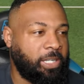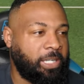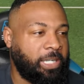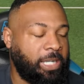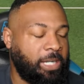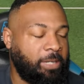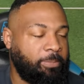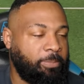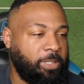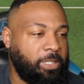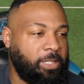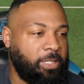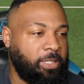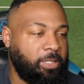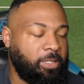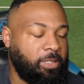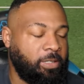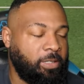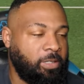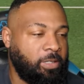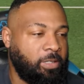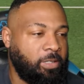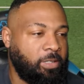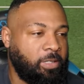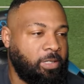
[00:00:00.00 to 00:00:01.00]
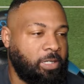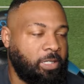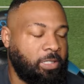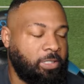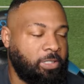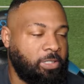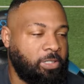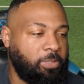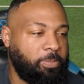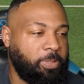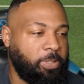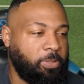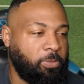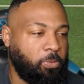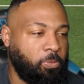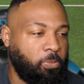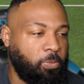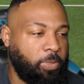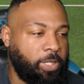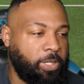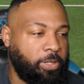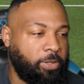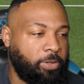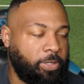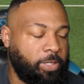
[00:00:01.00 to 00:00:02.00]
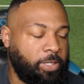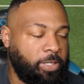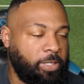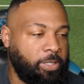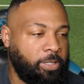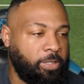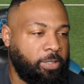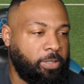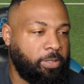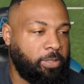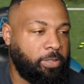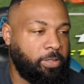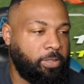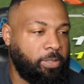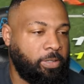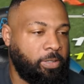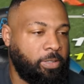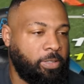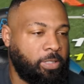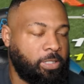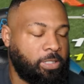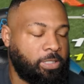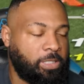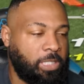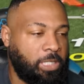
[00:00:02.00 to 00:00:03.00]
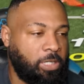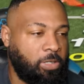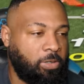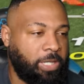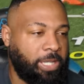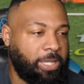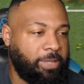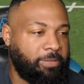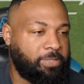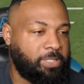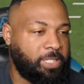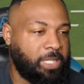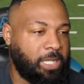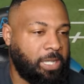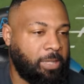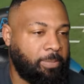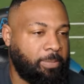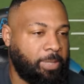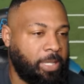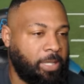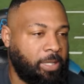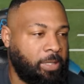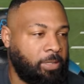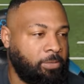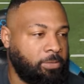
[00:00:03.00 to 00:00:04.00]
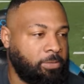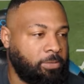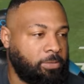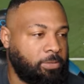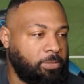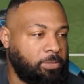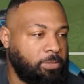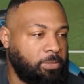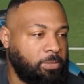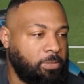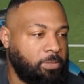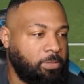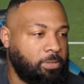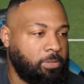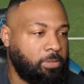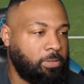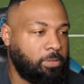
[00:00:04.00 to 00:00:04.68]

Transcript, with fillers: I got to be a little bit weary because I don't have timeouts.